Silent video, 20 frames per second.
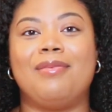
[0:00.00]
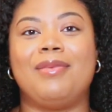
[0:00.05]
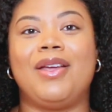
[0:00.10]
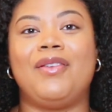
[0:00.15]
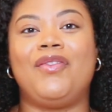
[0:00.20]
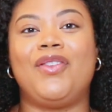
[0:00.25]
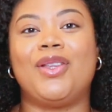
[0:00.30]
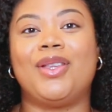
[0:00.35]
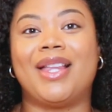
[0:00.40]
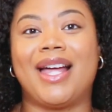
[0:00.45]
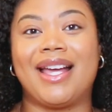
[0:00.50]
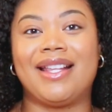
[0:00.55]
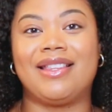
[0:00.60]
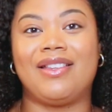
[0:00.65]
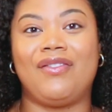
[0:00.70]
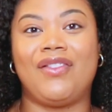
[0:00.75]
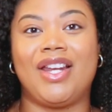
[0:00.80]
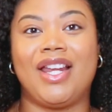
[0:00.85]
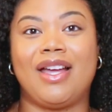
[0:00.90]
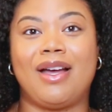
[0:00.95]
If you like
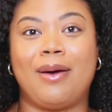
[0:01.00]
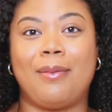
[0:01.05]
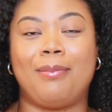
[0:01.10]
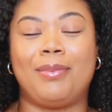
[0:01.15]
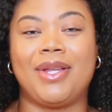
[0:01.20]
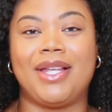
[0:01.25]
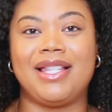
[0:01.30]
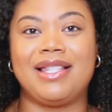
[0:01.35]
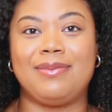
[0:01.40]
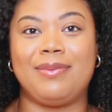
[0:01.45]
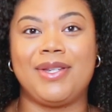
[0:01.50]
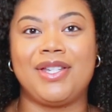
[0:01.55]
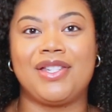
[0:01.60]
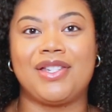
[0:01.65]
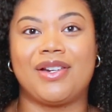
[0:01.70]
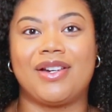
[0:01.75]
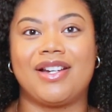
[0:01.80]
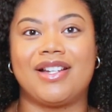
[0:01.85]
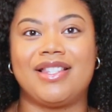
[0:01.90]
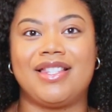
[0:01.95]
the video, please be
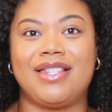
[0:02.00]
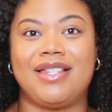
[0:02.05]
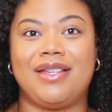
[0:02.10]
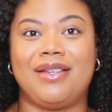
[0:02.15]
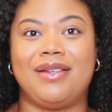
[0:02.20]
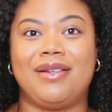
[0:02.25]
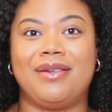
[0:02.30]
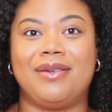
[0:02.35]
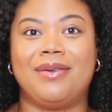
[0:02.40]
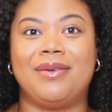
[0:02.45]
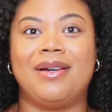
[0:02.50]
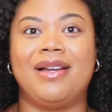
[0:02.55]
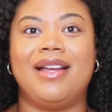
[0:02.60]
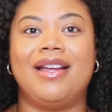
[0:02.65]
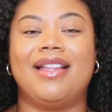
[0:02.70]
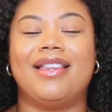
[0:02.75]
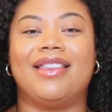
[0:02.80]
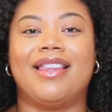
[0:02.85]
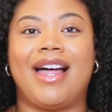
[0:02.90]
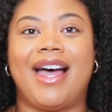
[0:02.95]
sure to
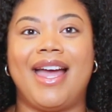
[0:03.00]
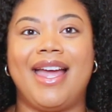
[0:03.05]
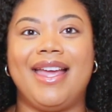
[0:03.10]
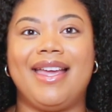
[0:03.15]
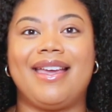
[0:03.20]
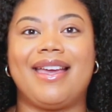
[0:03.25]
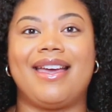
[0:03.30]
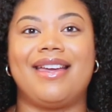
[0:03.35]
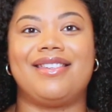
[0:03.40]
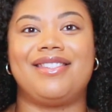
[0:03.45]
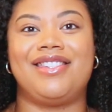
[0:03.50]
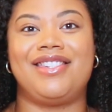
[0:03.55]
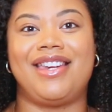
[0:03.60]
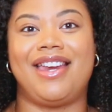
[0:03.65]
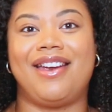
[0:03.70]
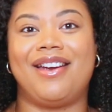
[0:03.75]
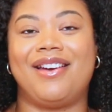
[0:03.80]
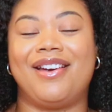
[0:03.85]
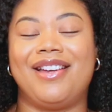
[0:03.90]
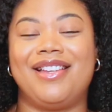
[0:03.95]
like,
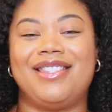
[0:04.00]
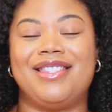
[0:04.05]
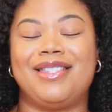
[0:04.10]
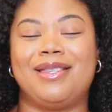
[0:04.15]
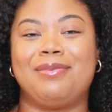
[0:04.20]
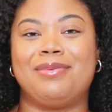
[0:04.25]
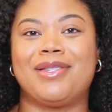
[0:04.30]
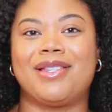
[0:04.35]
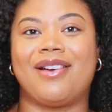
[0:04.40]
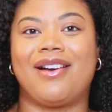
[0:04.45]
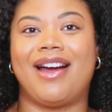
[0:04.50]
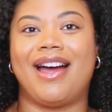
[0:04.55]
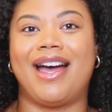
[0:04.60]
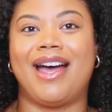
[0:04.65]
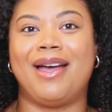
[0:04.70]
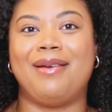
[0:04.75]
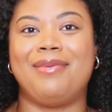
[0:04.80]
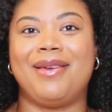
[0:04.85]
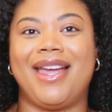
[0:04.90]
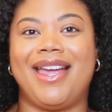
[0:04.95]
share, and
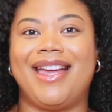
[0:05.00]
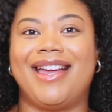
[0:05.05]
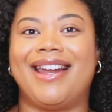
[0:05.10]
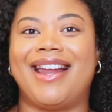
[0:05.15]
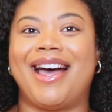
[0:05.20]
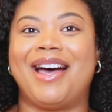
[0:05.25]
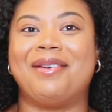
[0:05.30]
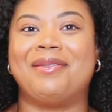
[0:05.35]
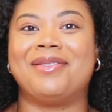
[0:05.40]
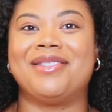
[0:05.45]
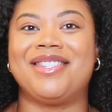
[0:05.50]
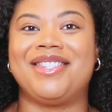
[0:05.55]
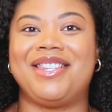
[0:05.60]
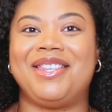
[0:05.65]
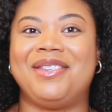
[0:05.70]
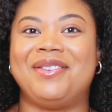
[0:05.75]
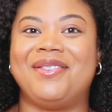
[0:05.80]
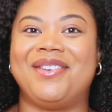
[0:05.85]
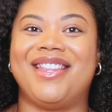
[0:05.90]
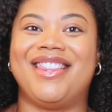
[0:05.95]
subscribe, and I will
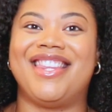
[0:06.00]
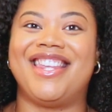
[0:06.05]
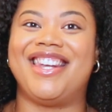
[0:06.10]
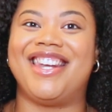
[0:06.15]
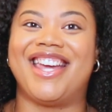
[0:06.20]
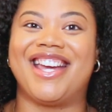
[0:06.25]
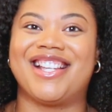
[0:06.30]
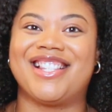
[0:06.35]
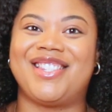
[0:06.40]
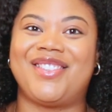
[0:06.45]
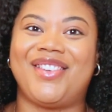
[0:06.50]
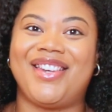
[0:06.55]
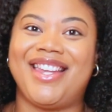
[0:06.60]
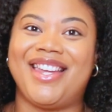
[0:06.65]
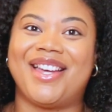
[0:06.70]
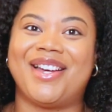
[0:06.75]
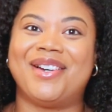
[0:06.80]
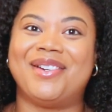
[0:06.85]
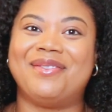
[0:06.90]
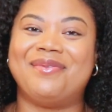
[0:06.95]
see you in the next
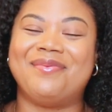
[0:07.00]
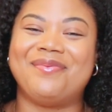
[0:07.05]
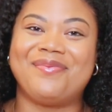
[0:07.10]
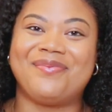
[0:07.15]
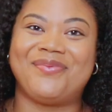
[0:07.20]
video.